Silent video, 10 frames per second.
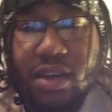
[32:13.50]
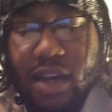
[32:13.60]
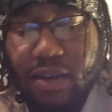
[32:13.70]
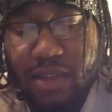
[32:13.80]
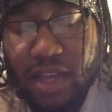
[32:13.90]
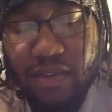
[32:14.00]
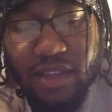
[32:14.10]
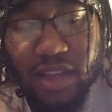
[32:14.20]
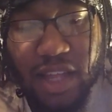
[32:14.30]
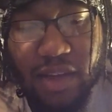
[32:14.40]
hey, with
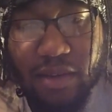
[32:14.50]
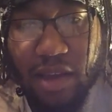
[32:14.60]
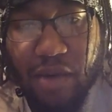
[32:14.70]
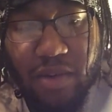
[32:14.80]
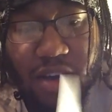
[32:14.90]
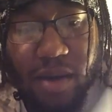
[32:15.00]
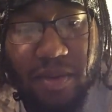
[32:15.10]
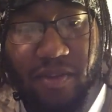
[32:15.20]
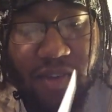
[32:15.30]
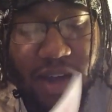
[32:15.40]
everything that we're
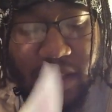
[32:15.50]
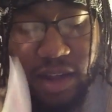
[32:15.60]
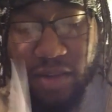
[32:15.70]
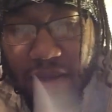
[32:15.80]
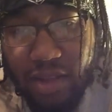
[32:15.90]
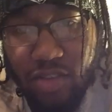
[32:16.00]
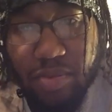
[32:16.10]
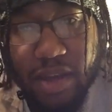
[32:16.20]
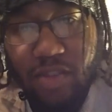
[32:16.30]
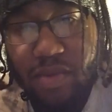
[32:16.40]
coming to find out about this
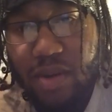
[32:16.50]
place,